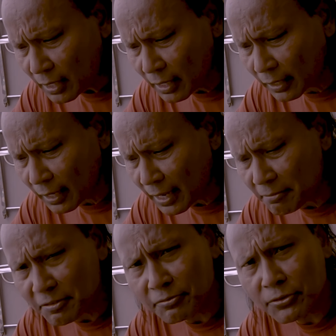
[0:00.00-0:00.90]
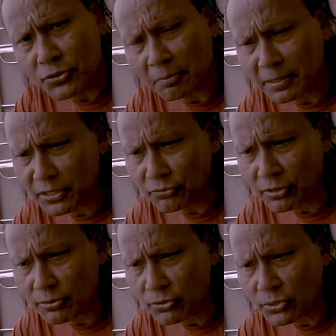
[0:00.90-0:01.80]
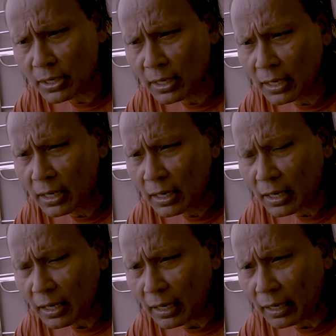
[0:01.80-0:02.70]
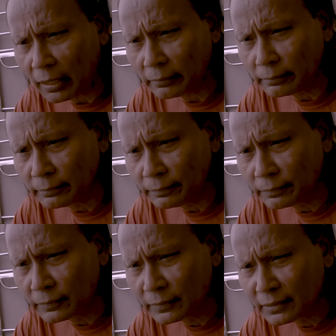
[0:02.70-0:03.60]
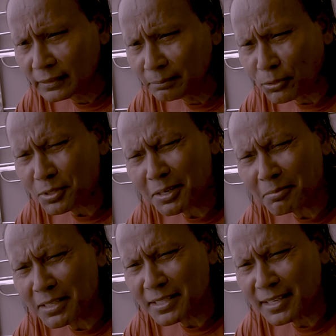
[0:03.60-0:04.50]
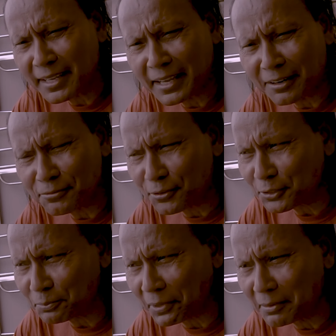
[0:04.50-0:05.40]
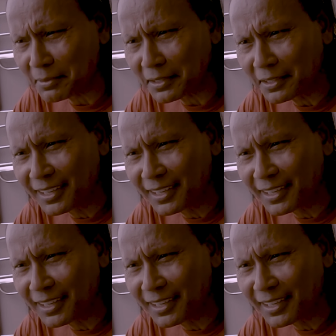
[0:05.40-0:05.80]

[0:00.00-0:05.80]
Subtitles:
and I have a few job interviews. Most of them they say they can afford to pay me.